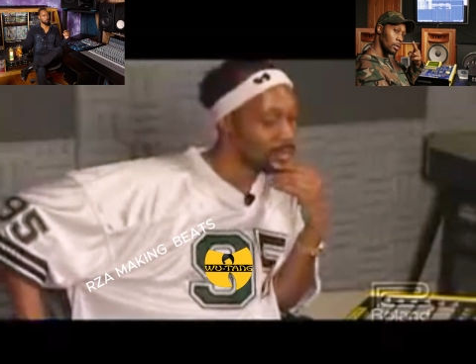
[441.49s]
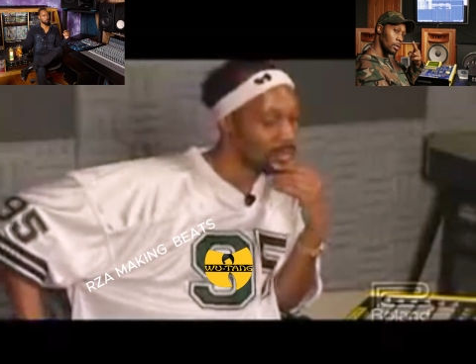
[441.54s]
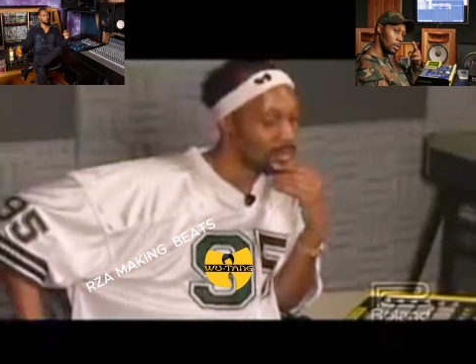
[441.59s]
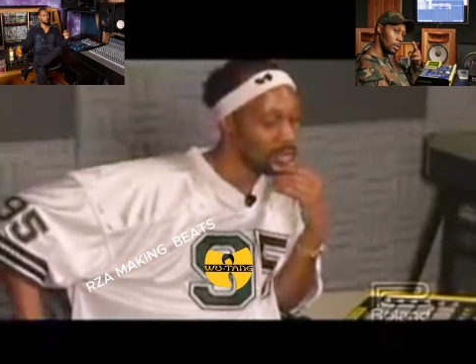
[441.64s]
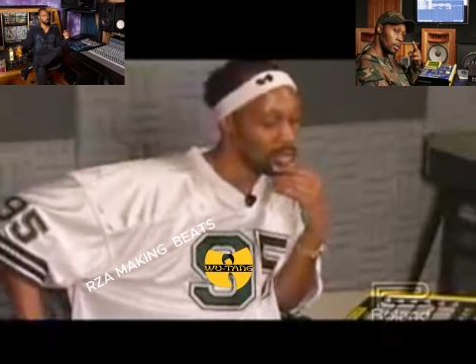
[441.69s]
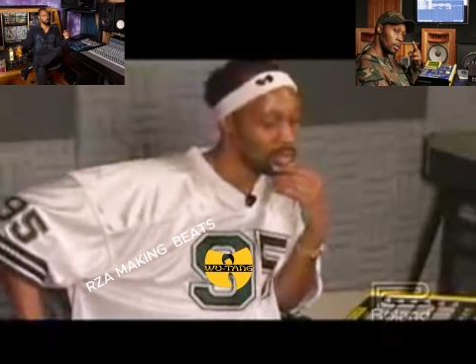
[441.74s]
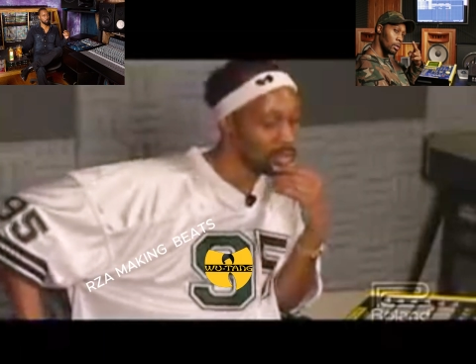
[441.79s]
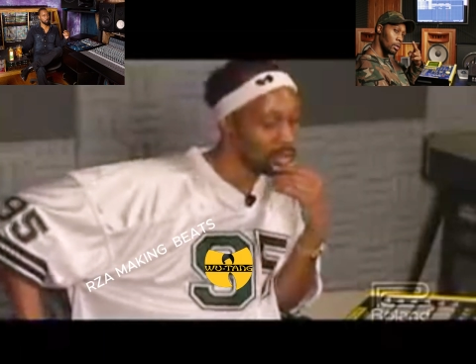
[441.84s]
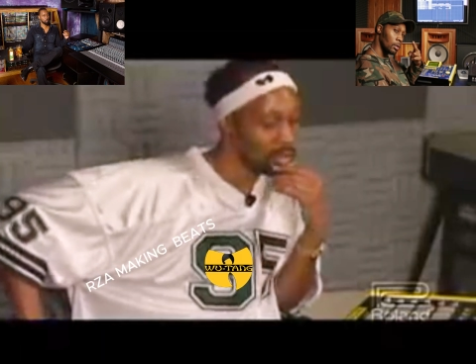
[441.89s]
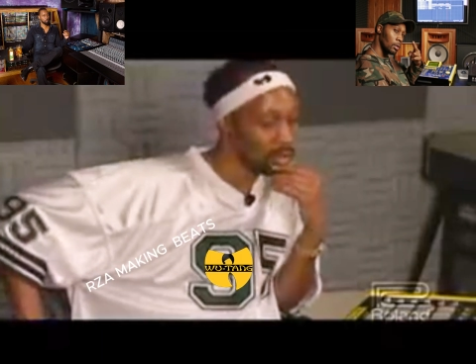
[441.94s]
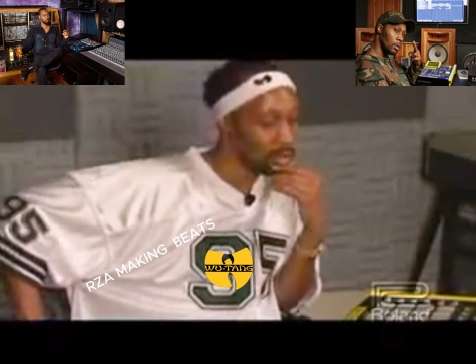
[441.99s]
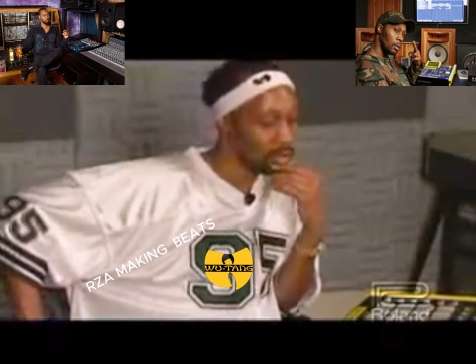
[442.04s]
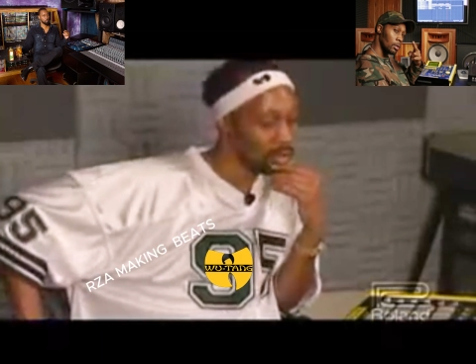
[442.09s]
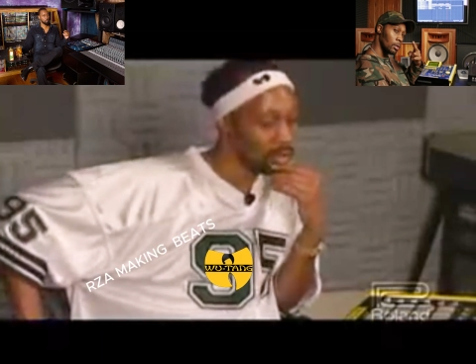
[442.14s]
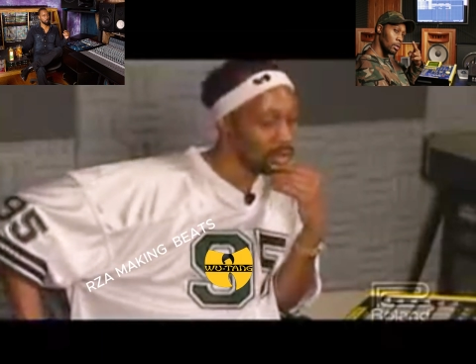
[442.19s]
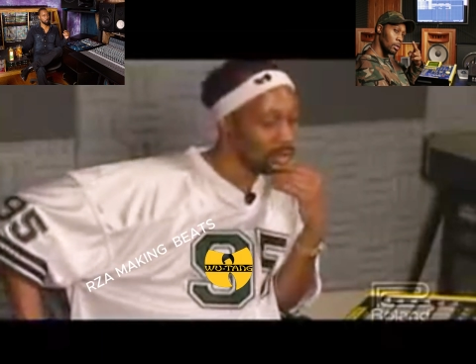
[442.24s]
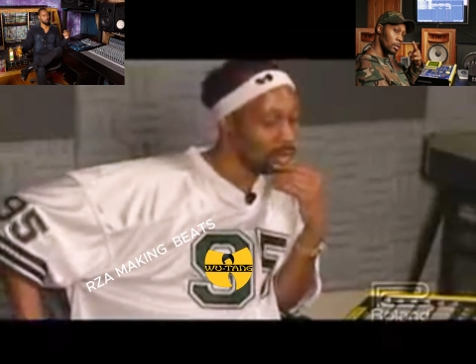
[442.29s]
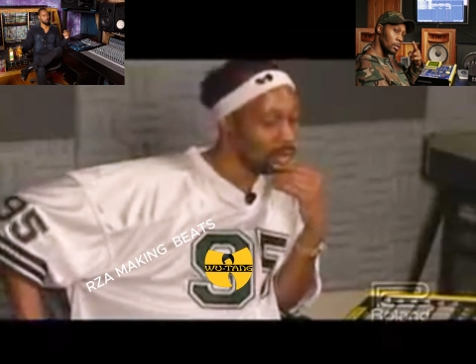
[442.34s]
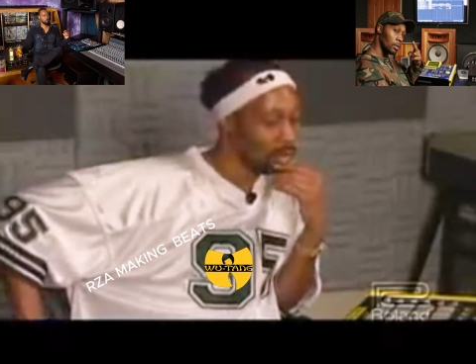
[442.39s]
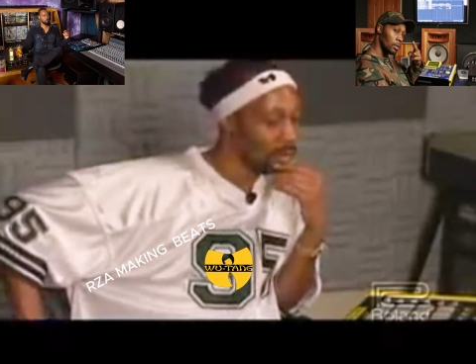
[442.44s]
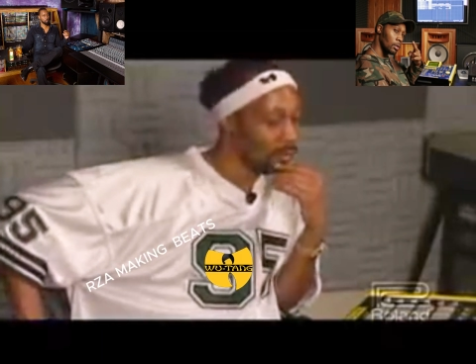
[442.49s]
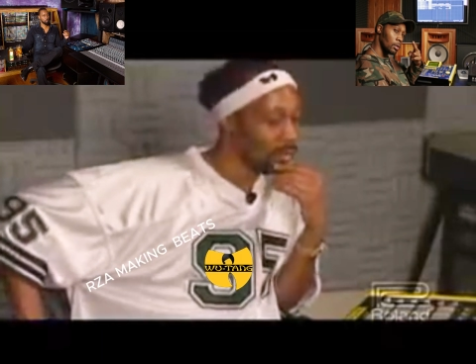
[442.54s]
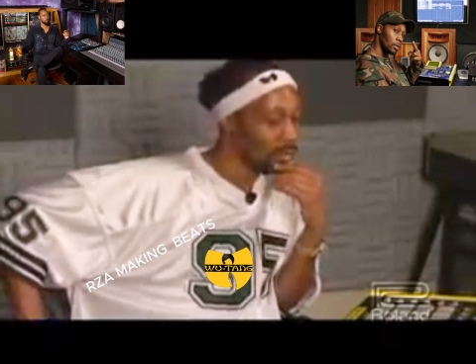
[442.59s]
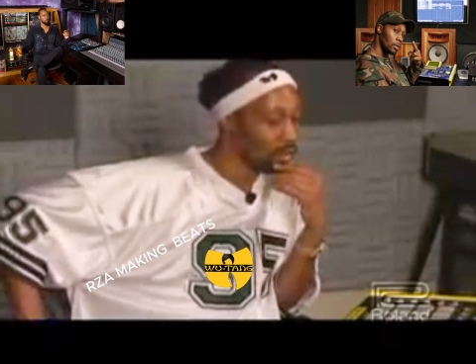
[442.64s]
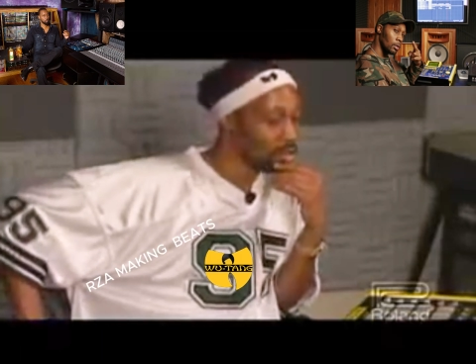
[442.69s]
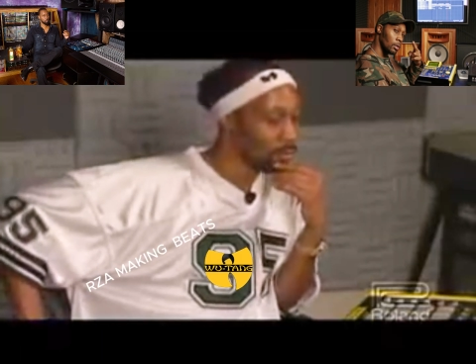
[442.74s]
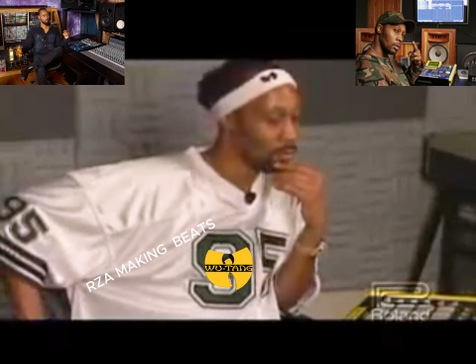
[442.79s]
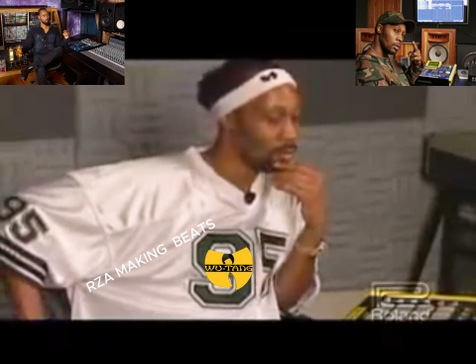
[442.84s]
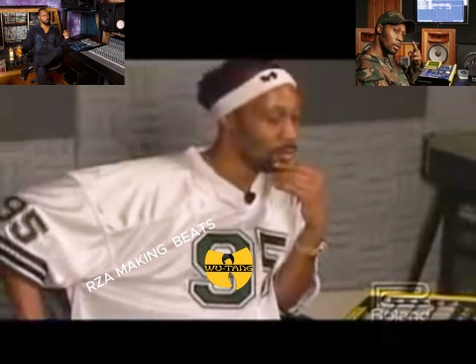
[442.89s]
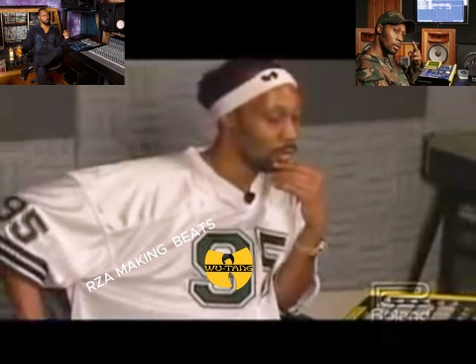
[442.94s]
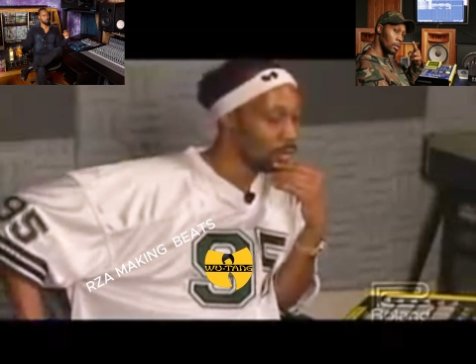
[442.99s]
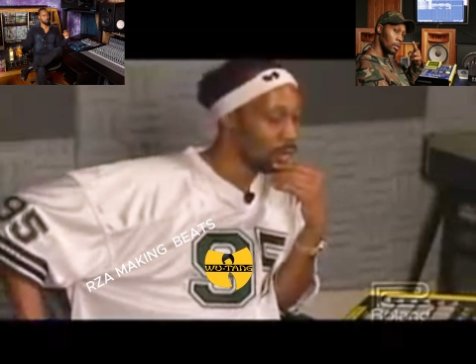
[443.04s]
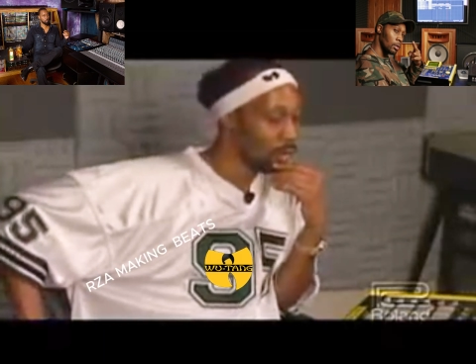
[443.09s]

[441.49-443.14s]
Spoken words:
feature that you put